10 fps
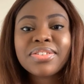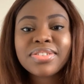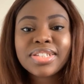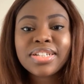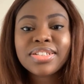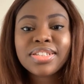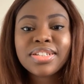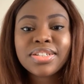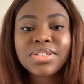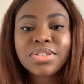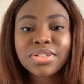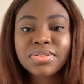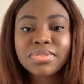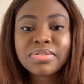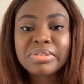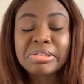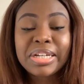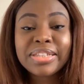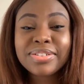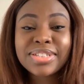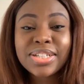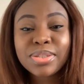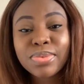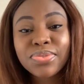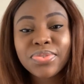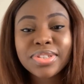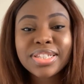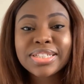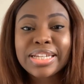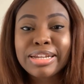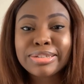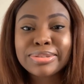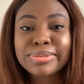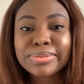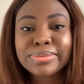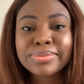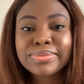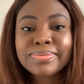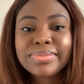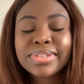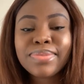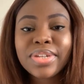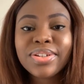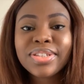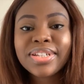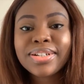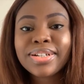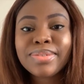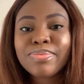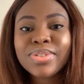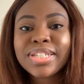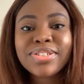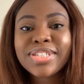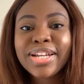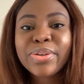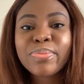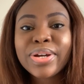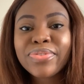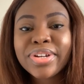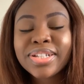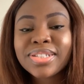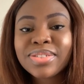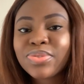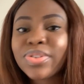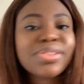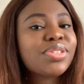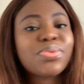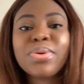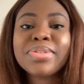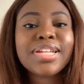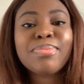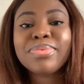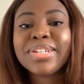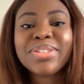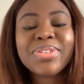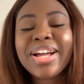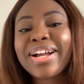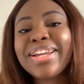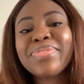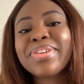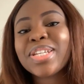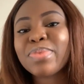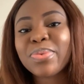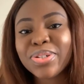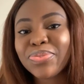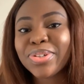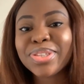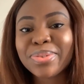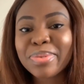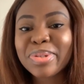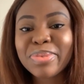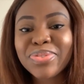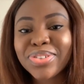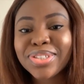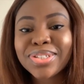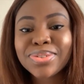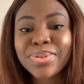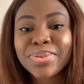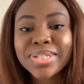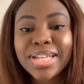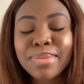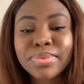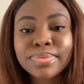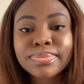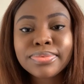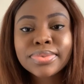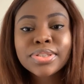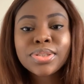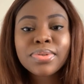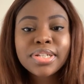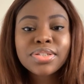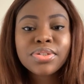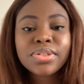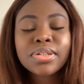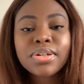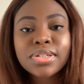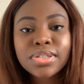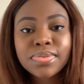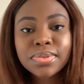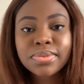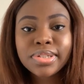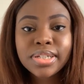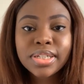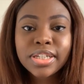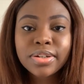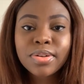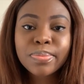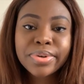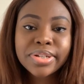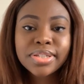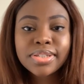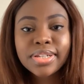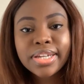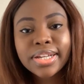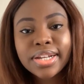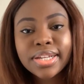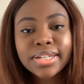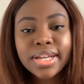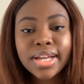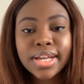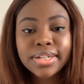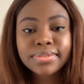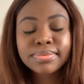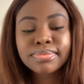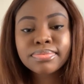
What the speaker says: because I just think it's chilled. So I think those are some of the fun things I like to do. I don't think, most times just hanging with my friends, fun things will always happen. I can't even explain what the fun thing will be, but fun things will always happen. So I wanted to know the cost of schooling in comparison to England and